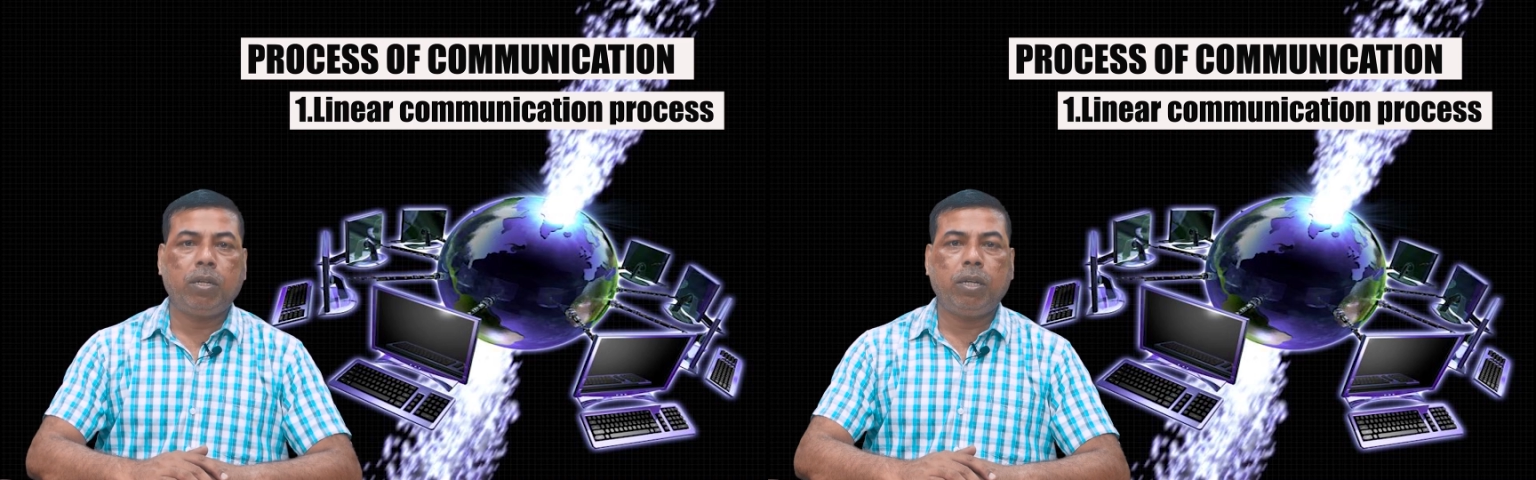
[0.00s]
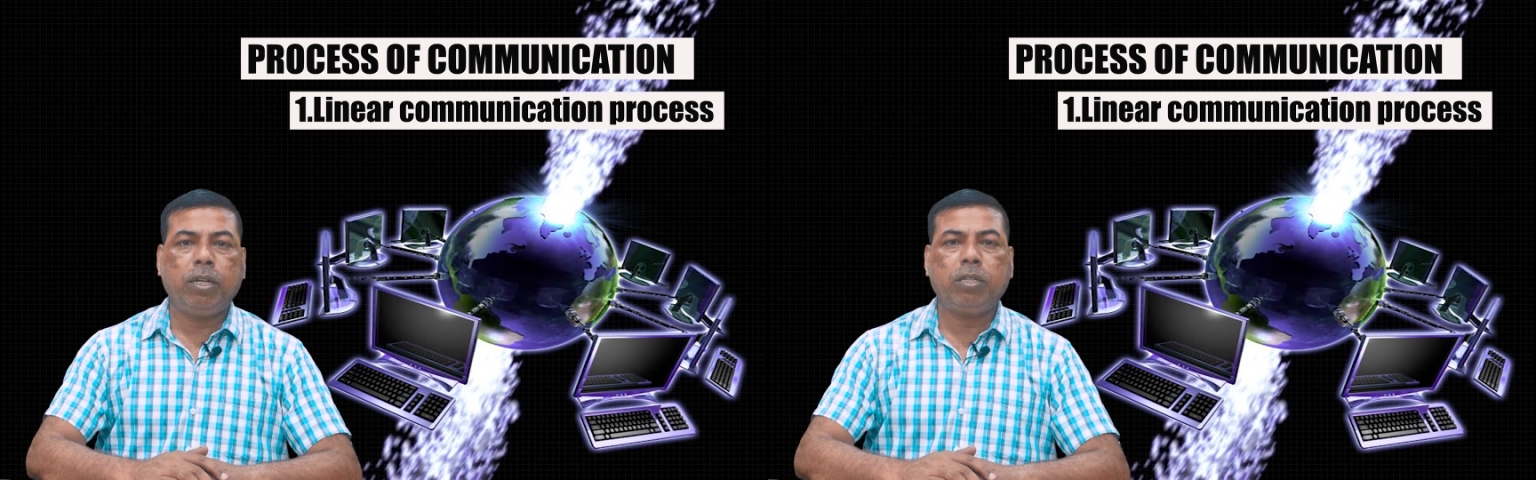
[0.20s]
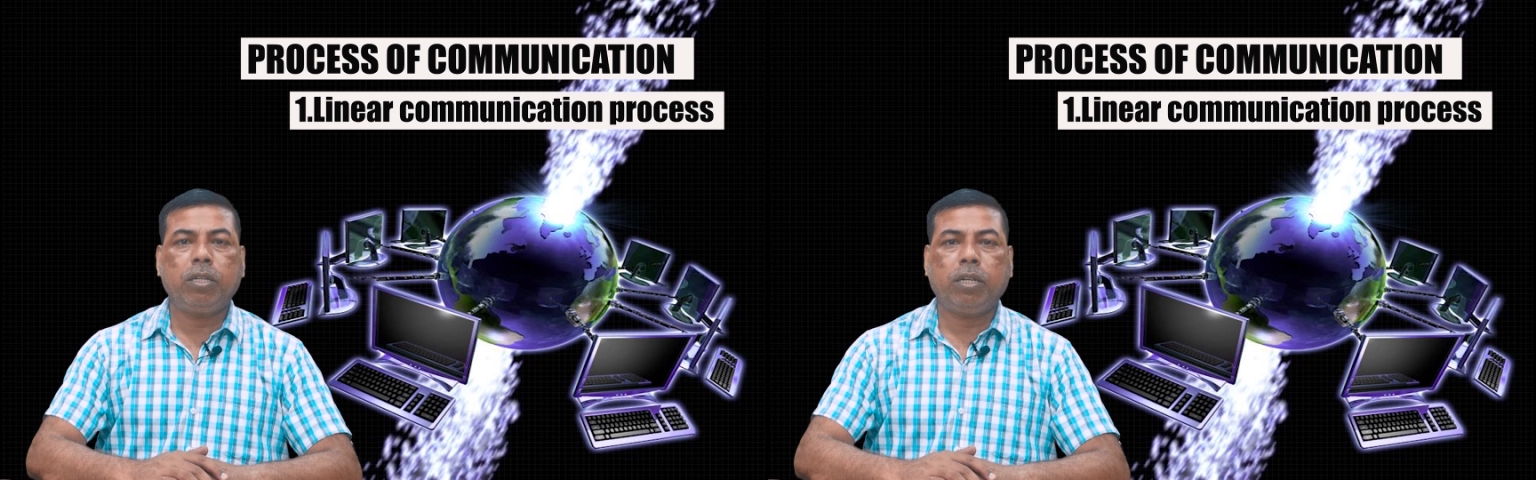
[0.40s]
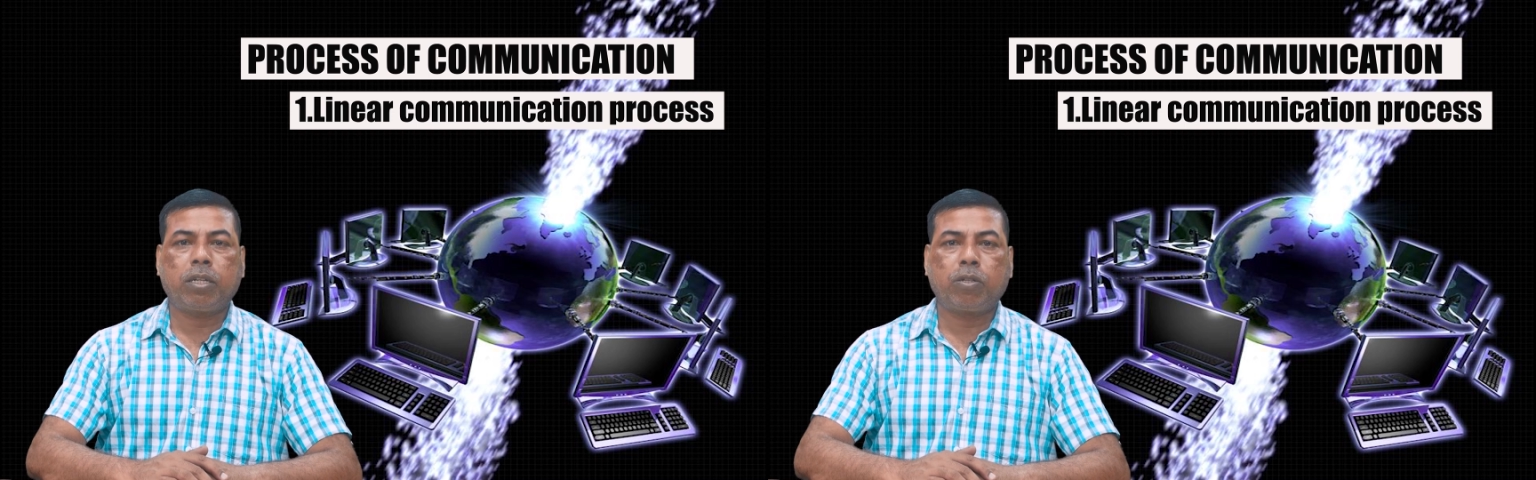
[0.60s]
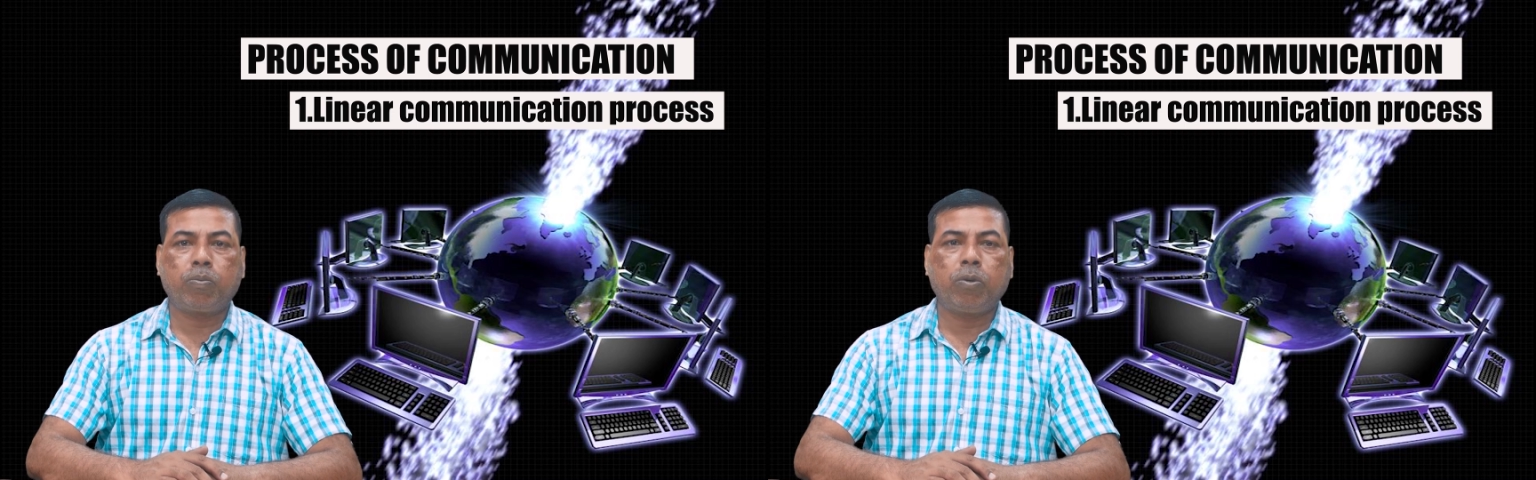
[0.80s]
Let's
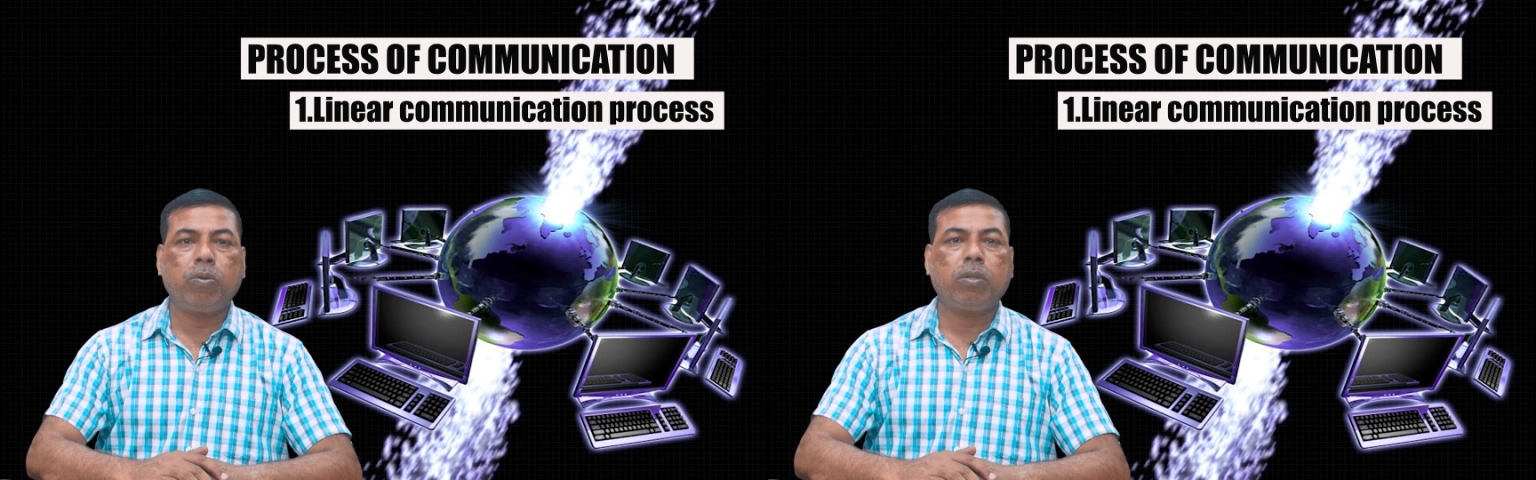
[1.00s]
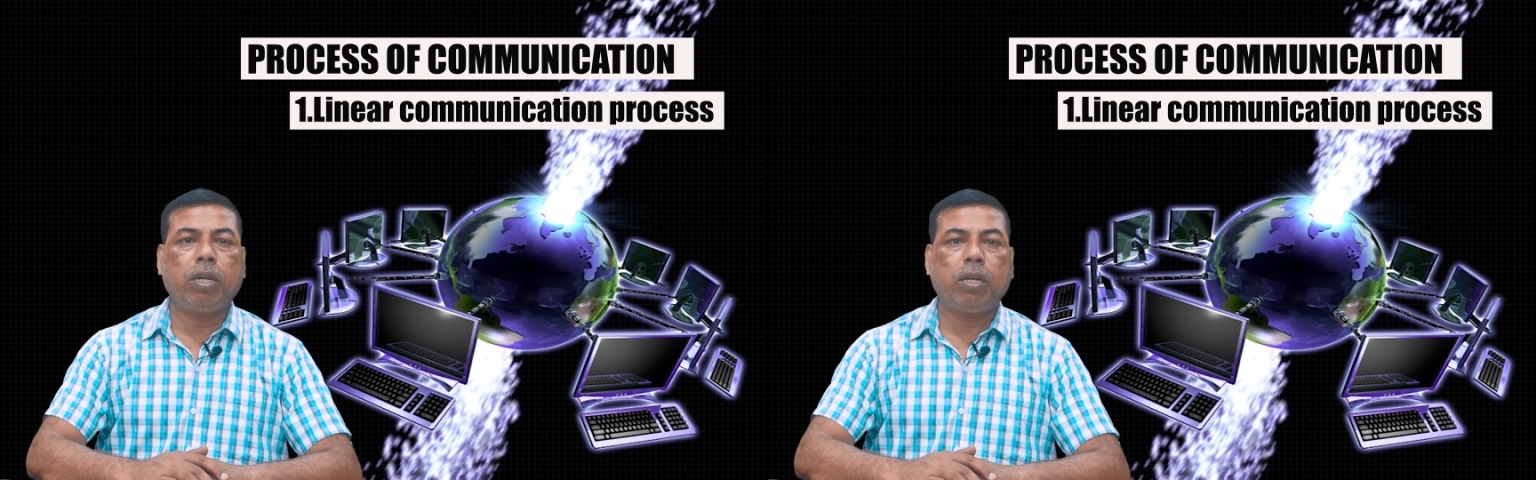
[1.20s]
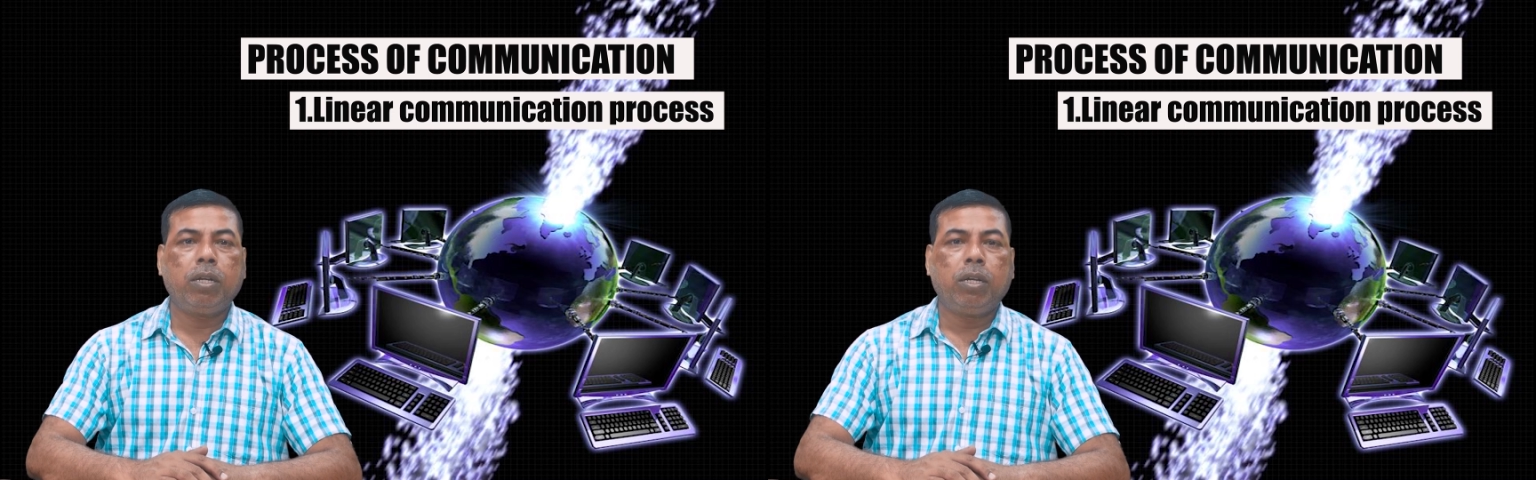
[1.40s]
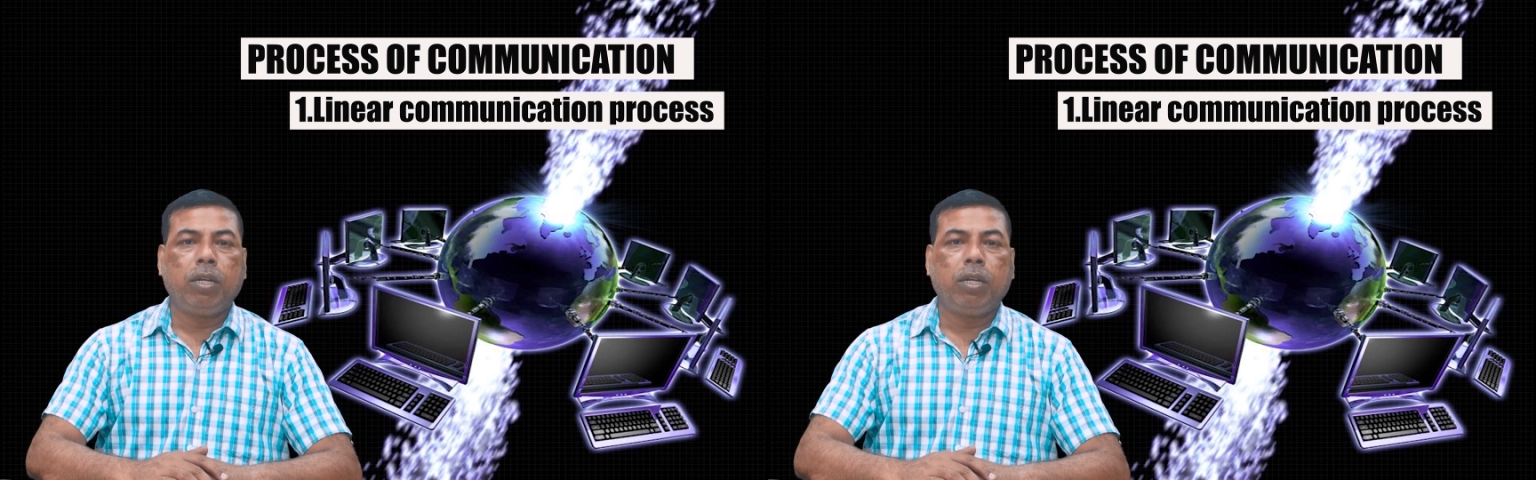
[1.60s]
explore the